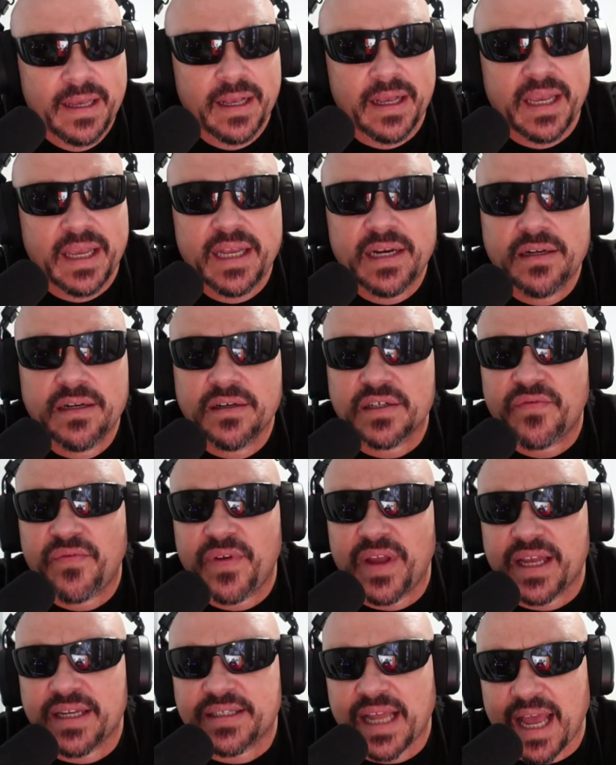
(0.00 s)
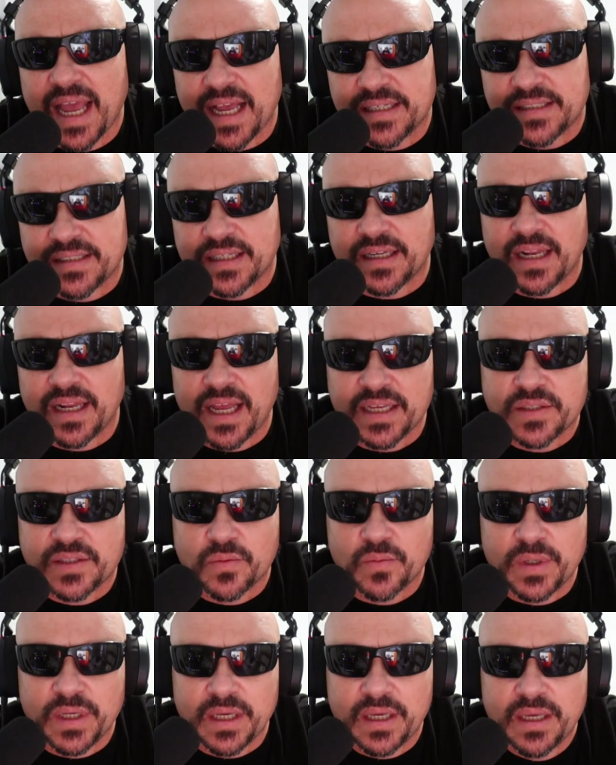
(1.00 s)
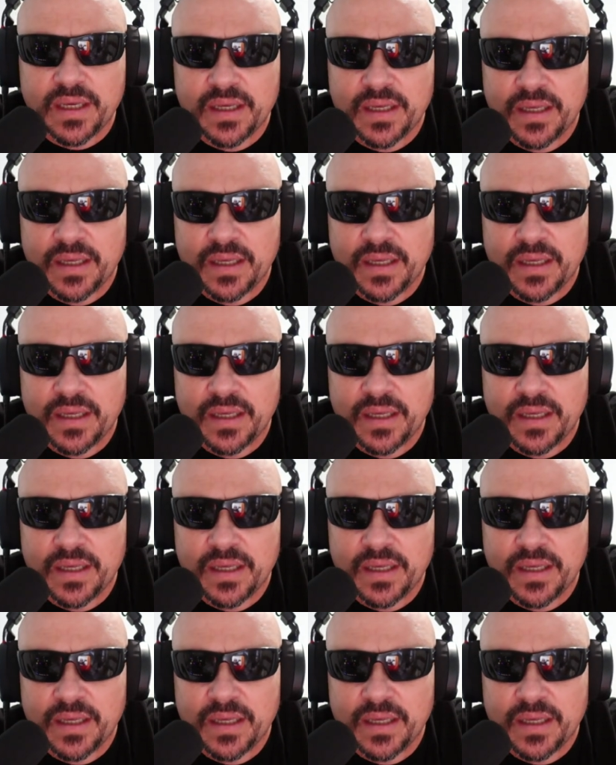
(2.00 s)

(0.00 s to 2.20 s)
He looked fantastic last week.